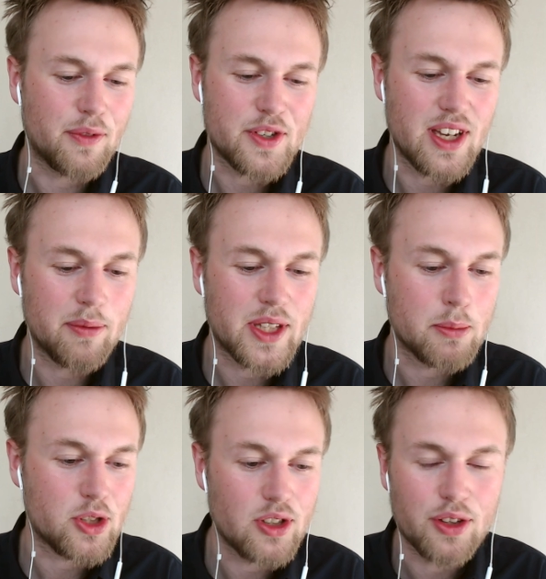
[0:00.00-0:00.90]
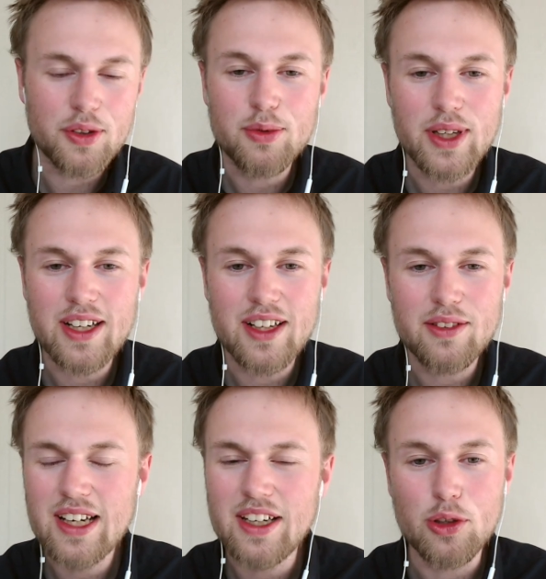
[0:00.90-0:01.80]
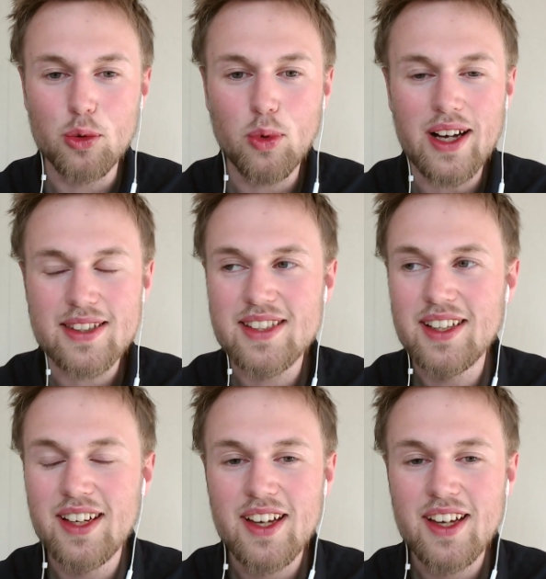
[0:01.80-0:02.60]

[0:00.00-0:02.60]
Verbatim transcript: for something, but you don't re really know what.